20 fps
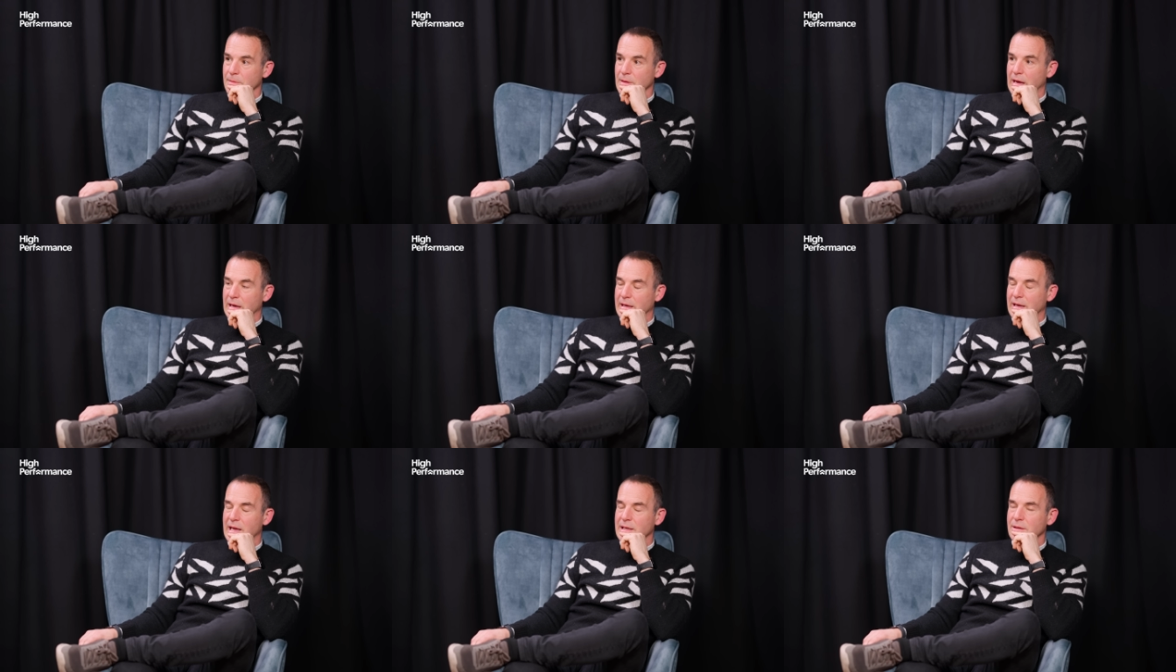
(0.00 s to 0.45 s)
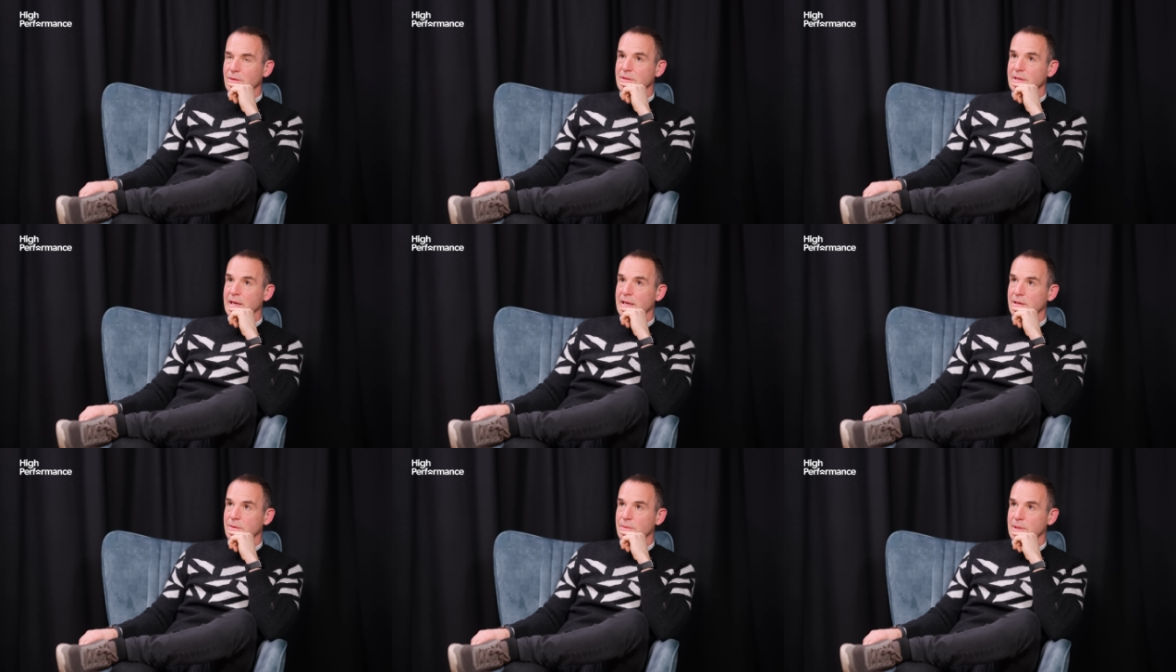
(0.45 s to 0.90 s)
I cannot
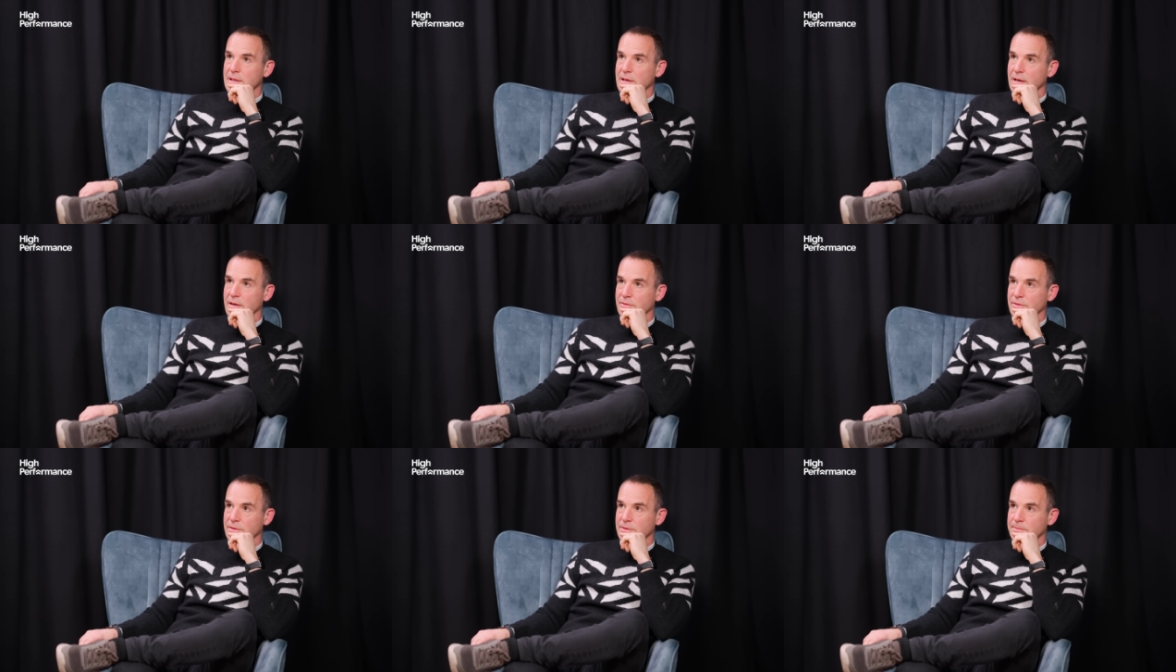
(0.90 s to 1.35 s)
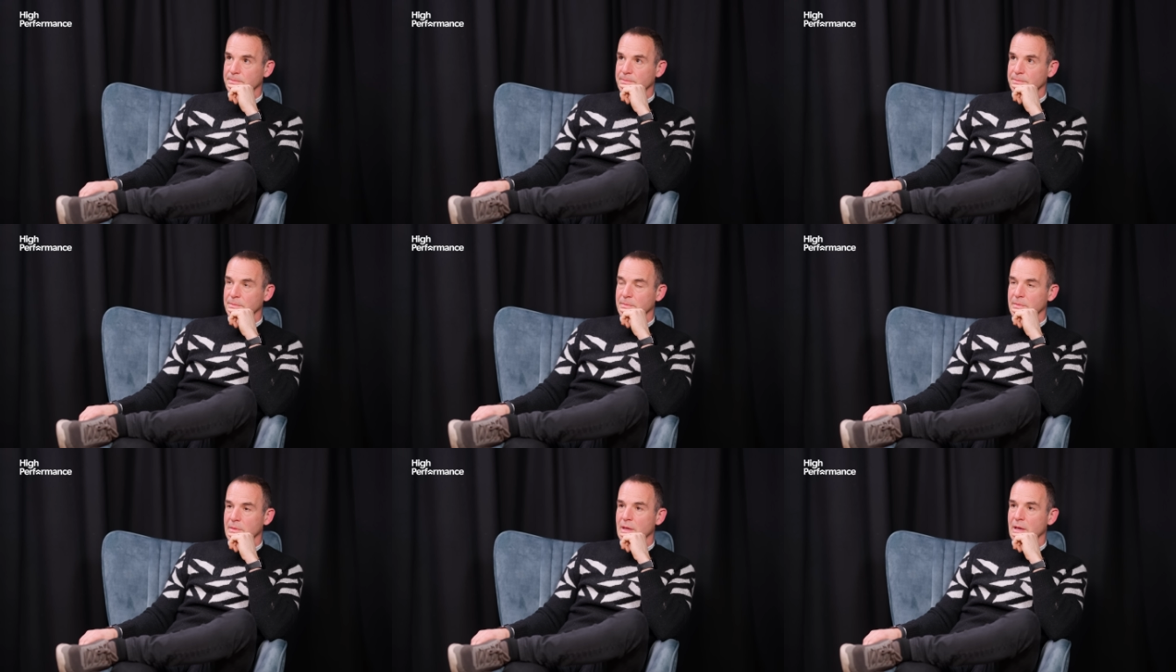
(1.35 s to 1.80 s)
tell you enough.
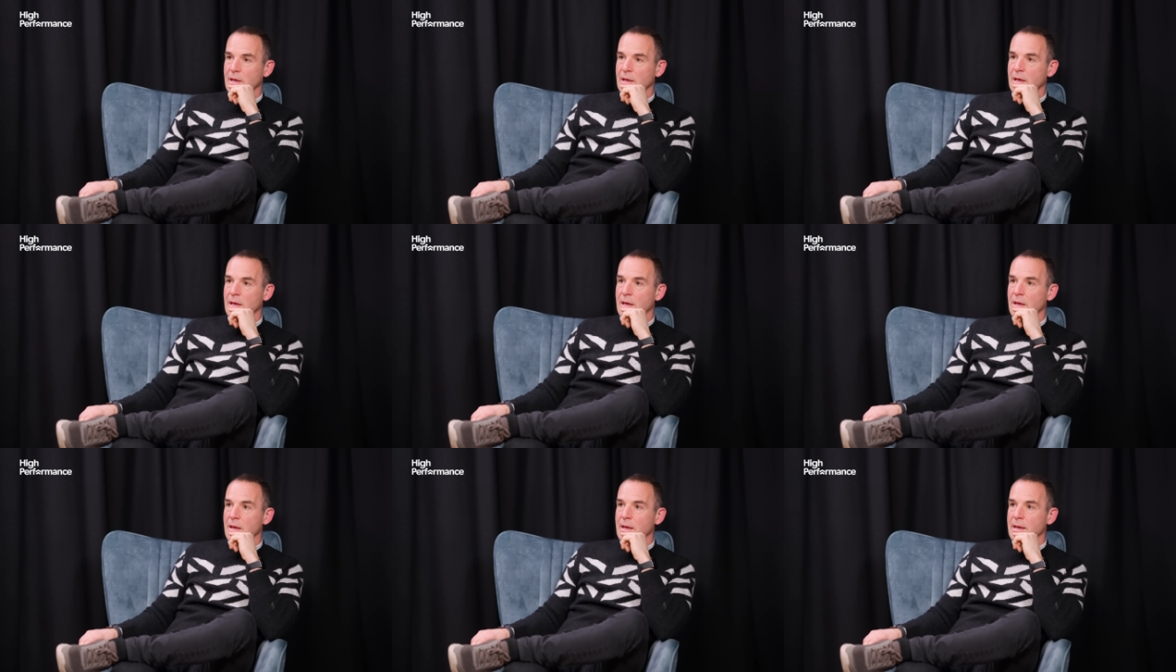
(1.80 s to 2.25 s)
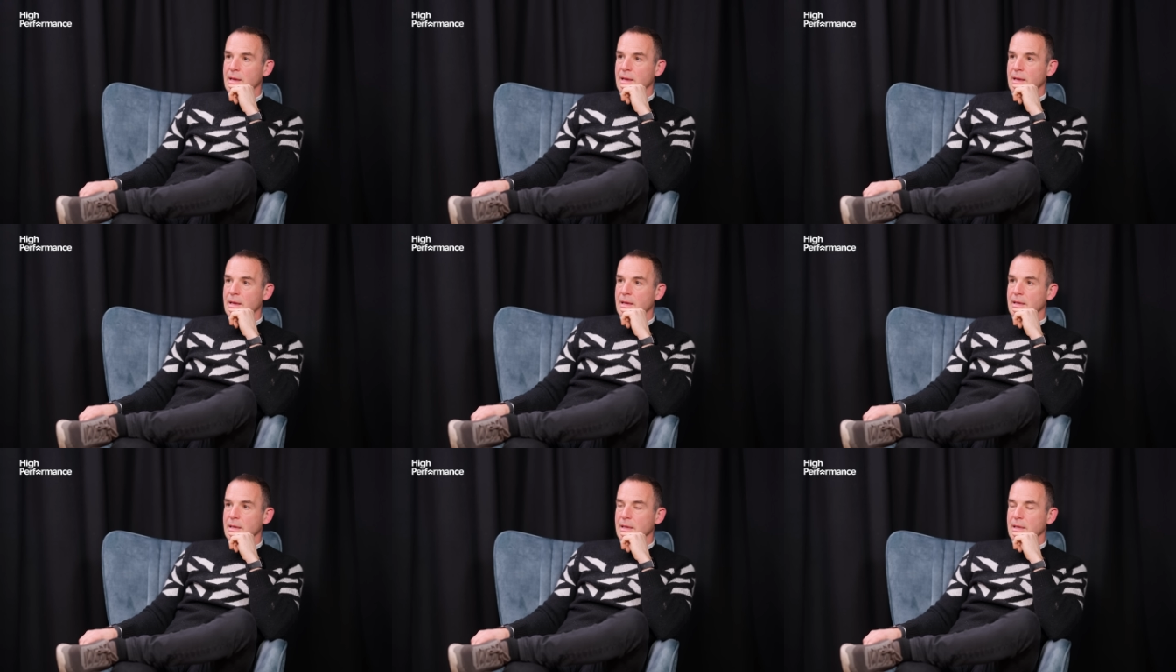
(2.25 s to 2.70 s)

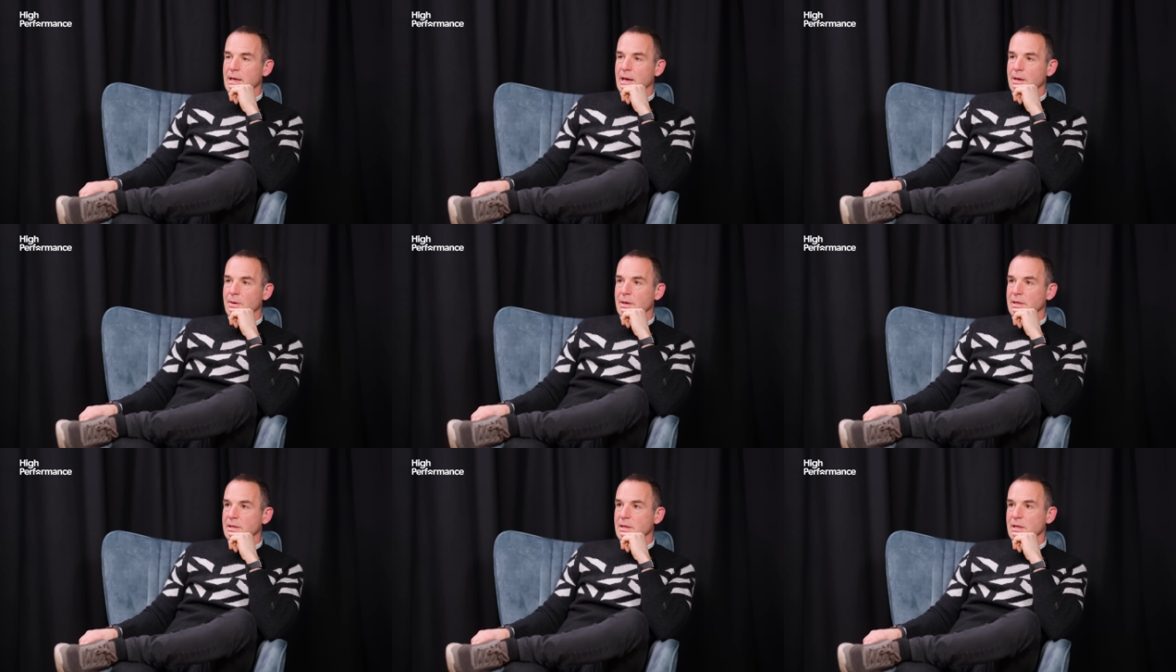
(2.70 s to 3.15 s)
You know,